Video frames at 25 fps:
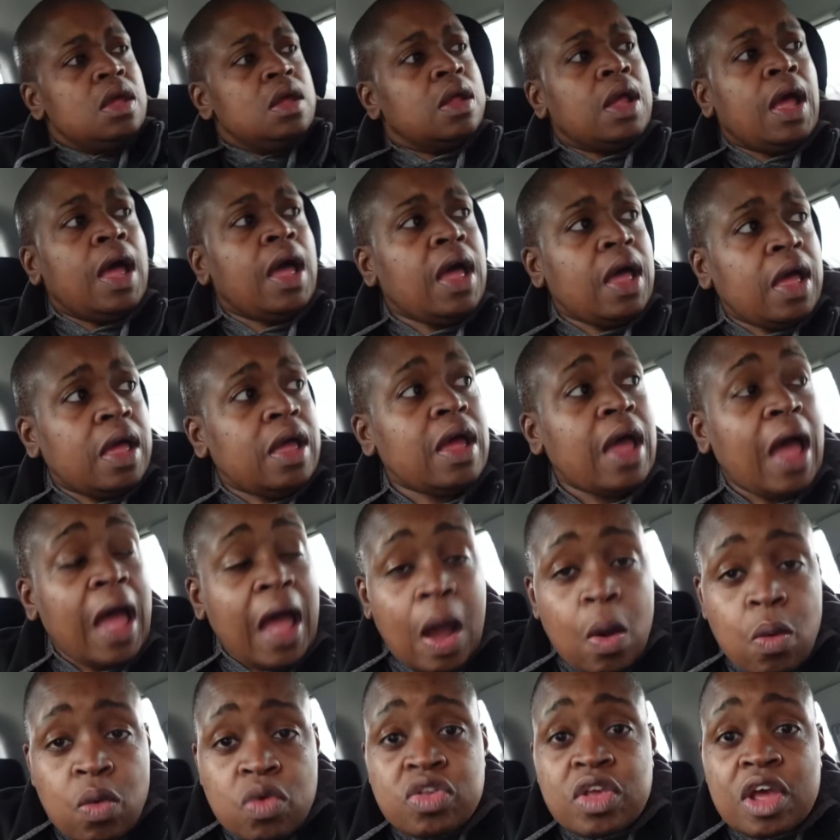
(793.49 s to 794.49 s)
uh-uh
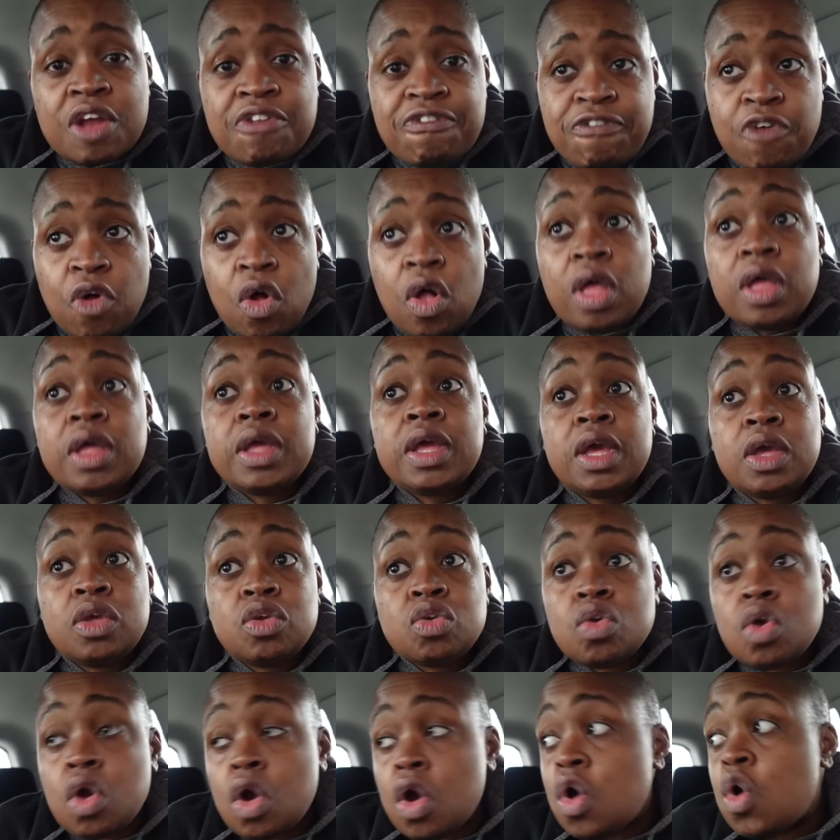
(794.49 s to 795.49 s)
i was at fault here
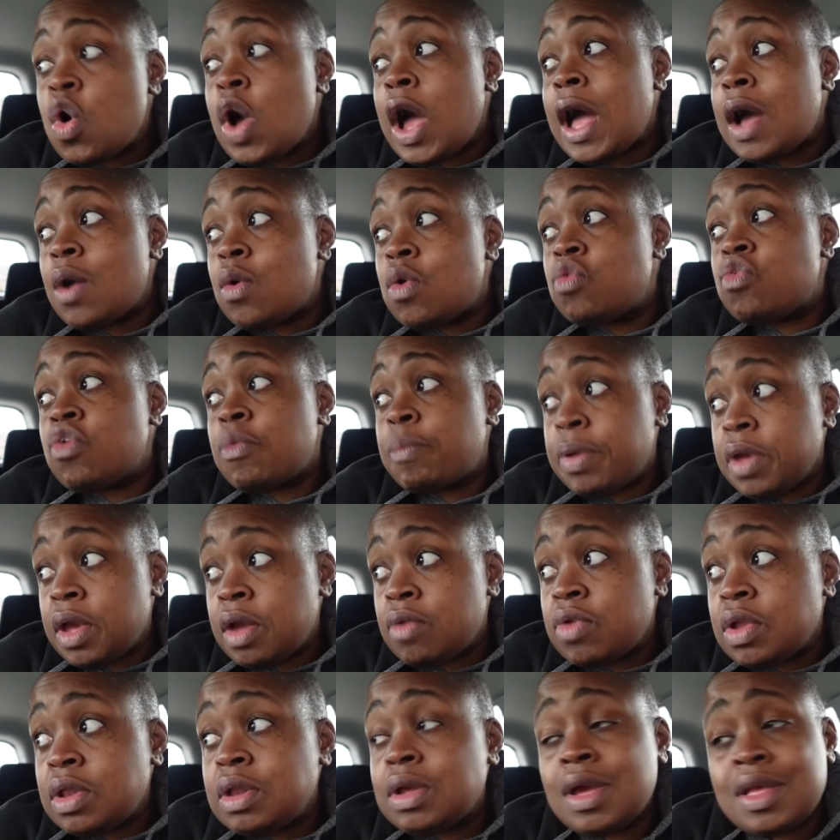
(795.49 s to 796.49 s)
you go i will
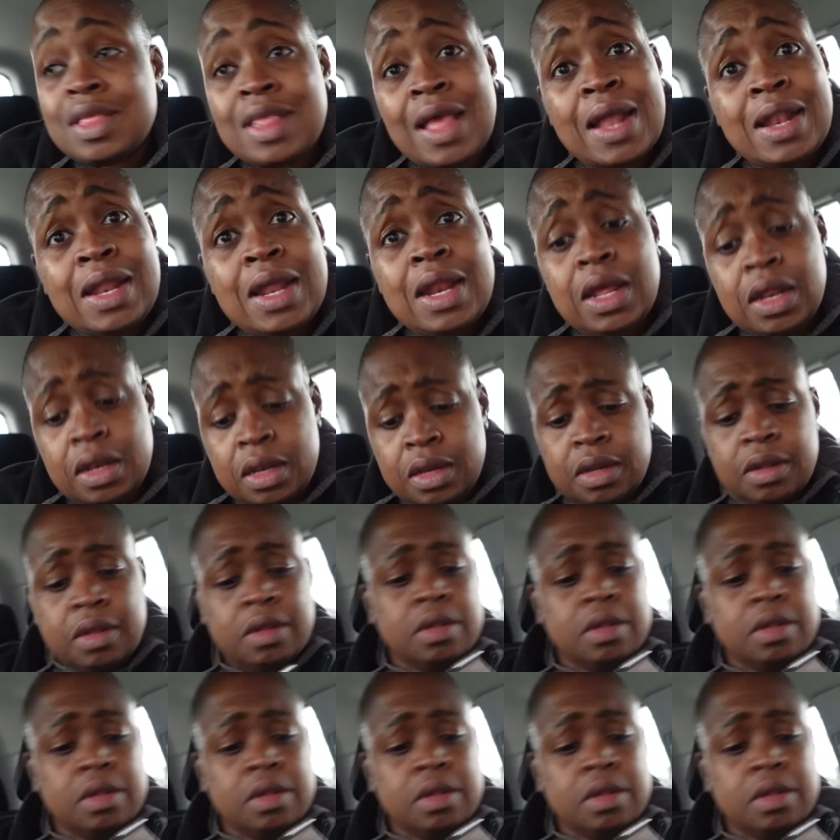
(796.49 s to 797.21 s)
repair it because i did it